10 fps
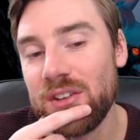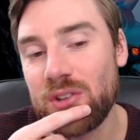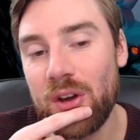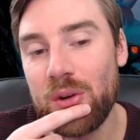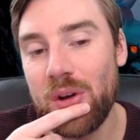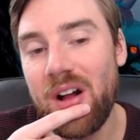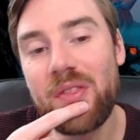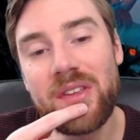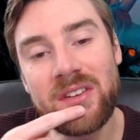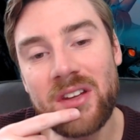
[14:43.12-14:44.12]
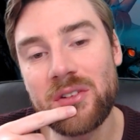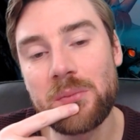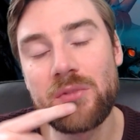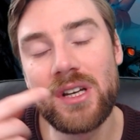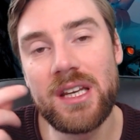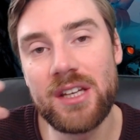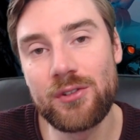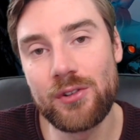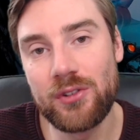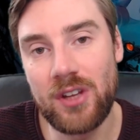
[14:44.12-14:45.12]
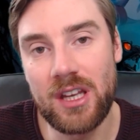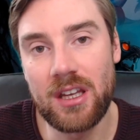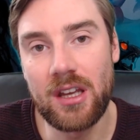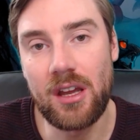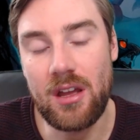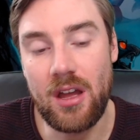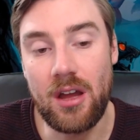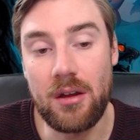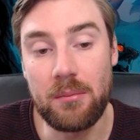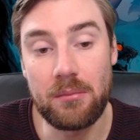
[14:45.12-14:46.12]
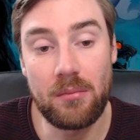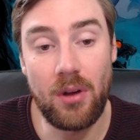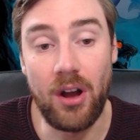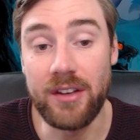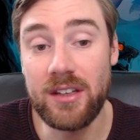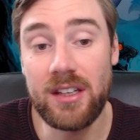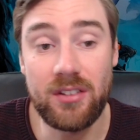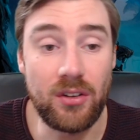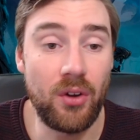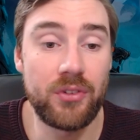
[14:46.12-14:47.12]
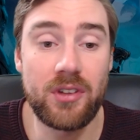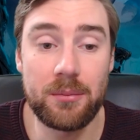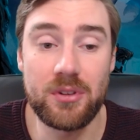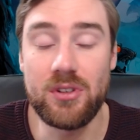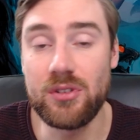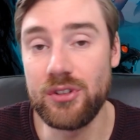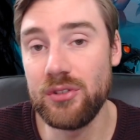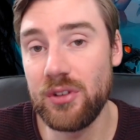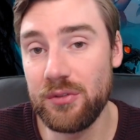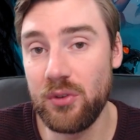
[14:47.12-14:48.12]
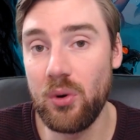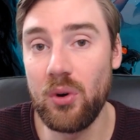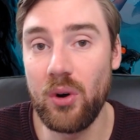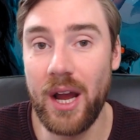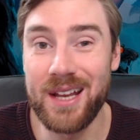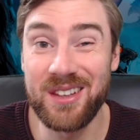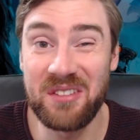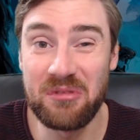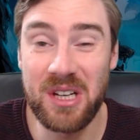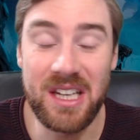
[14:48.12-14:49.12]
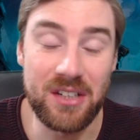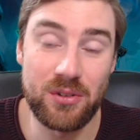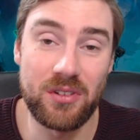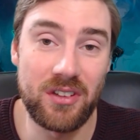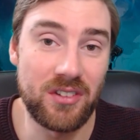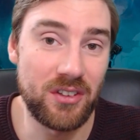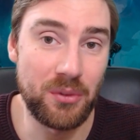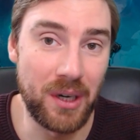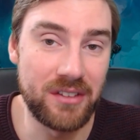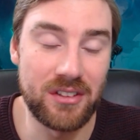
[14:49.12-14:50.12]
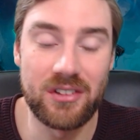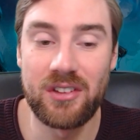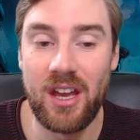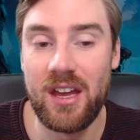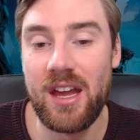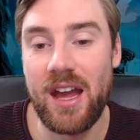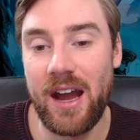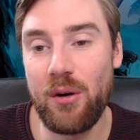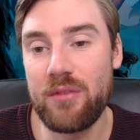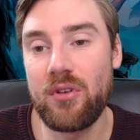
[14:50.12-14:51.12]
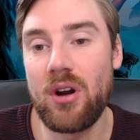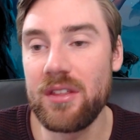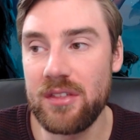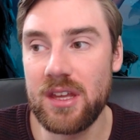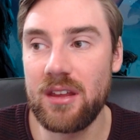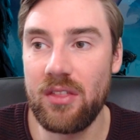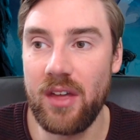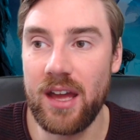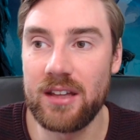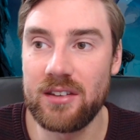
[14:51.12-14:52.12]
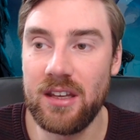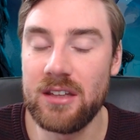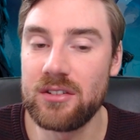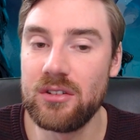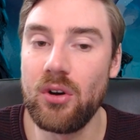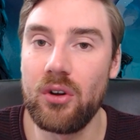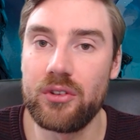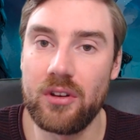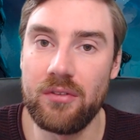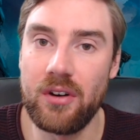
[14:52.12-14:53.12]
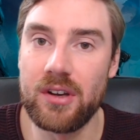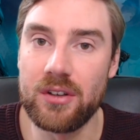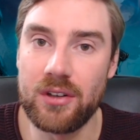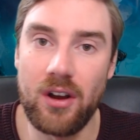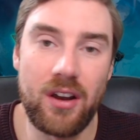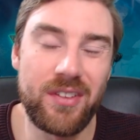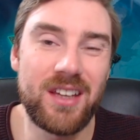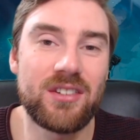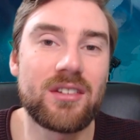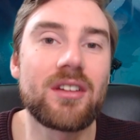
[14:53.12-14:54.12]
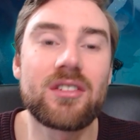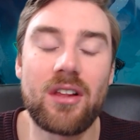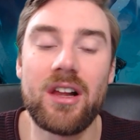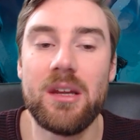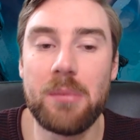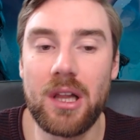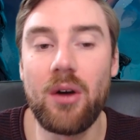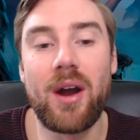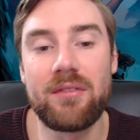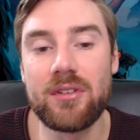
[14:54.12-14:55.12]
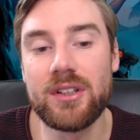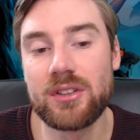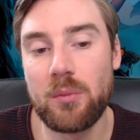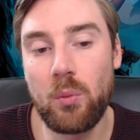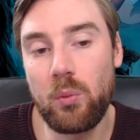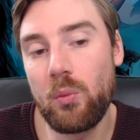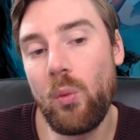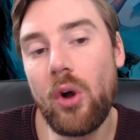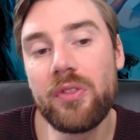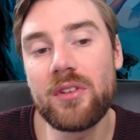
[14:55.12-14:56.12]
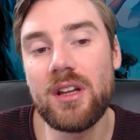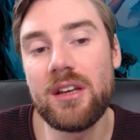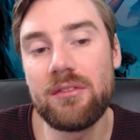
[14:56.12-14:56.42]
So this has some really interesting ideas and concepts that you could use it for, and really interesting situations. However, I think that it's not a very good card. I think it's slightly below average. One,